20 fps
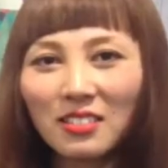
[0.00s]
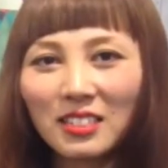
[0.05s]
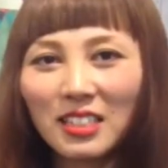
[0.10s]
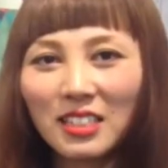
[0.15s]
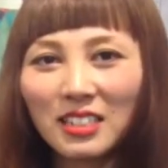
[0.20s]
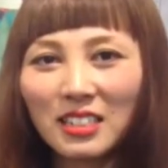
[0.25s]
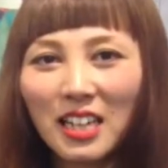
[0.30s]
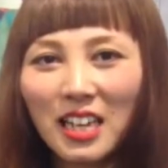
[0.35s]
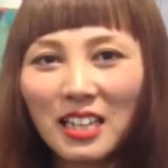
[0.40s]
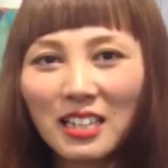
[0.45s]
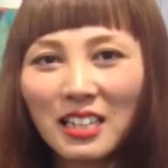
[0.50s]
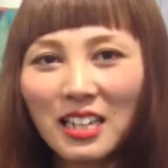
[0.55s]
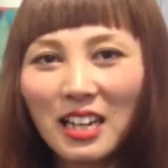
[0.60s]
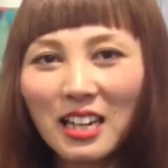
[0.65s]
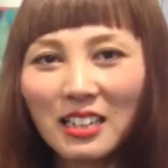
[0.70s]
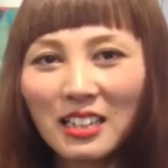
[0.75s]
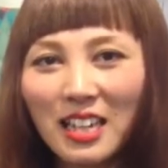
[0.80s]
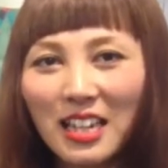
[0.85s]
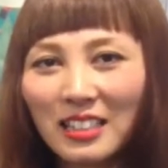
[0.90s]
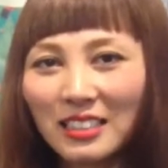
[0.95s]
here
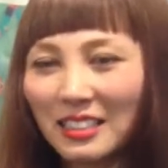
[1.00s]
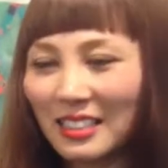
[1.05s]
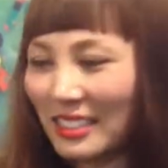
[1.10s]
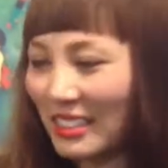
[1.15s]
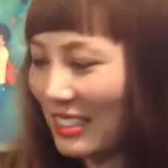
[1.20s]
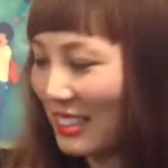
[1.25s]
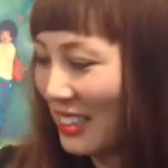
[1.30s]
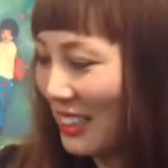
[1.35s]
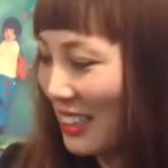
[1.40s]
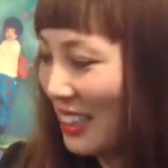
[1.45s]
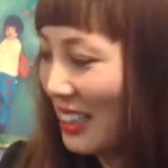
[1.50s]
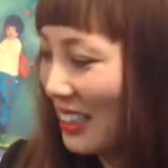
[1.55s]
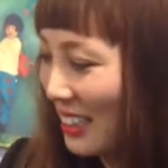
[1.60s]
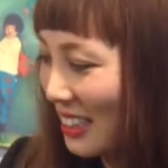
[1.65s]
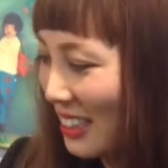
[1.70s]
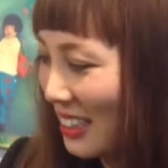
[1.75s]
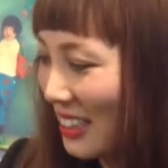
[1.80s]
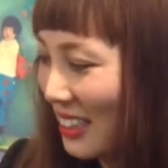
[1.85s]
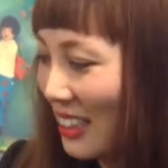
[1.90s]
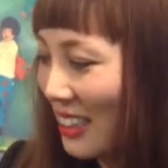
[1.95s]
that come from all
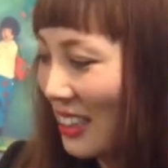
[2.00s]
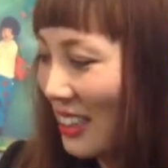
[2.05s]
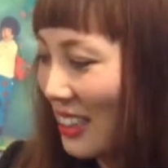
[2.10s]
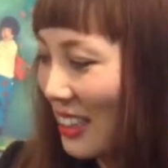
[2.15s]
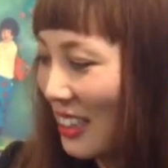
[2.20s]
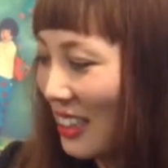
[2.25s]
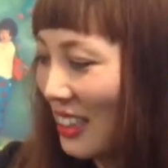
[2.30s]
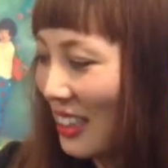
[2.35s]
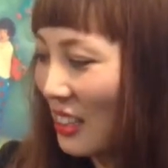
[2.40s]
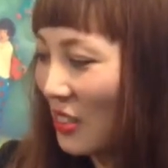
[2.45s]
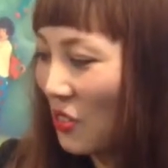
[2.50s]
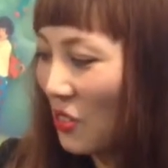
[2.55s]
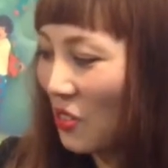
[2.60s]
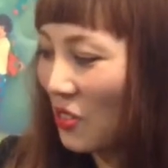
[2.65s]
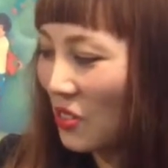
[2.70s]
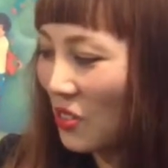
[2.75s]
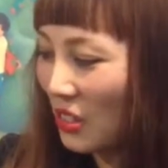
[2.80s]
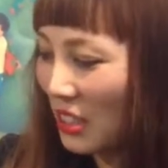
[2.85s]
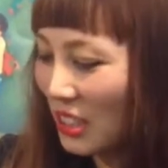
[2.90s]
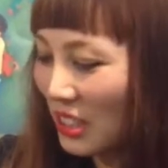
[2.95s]
over the world.
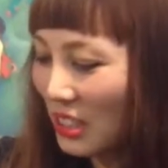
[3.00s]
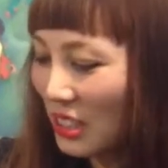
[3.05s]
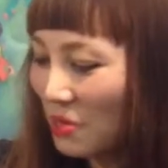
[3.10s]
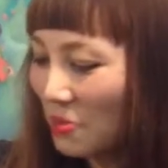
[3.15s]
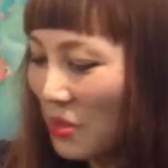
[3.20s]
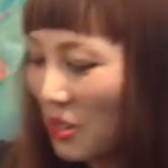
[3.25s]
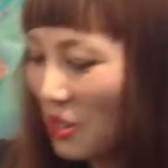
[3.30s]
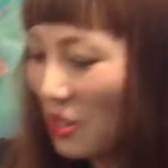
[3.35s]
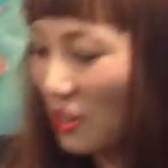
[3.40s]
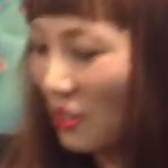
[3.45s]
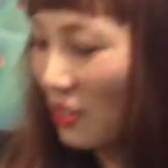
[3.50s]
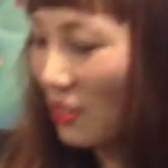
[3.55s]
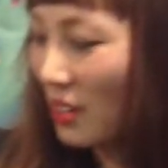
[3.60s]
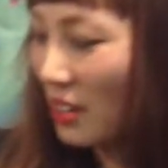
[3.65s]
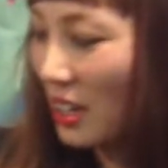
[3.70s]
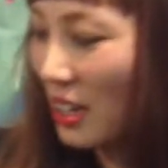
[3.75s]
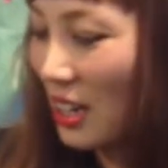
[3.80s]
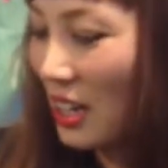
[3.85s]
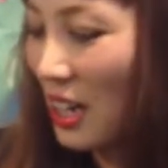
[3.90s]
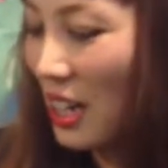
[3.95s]
And when I say all over
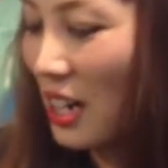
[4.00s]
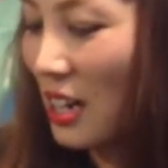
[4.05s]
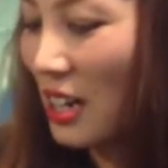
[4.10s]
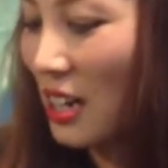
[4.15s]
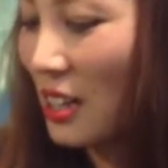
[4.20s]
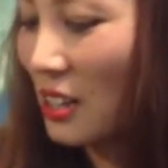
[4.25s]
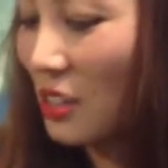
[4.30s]
the world, it's